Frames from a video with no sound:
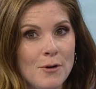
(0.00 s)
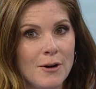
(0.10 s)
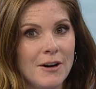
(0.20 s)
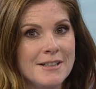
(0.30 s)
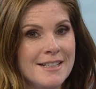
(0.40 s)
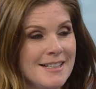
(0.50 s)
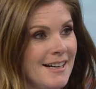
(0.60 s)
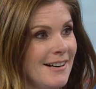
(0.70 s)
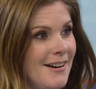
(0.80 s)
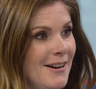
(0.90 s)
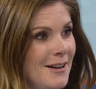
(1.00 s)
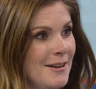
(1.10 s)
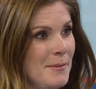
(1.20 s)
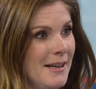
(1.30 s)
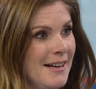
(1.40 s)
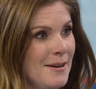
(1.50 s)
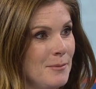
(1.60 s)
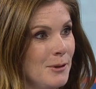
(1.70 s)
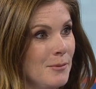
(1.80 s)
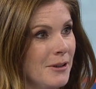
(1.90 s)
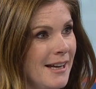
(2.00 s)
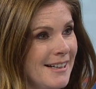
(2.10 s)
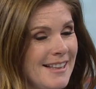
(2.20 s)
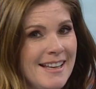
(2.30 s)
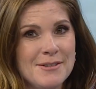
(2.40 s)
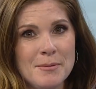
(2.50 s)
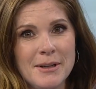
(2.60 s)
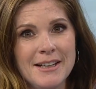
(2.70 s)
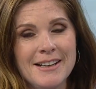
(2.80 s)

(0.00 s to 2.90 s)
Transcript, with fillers: more today. Thank you very much. Bloomberg, and thanks for being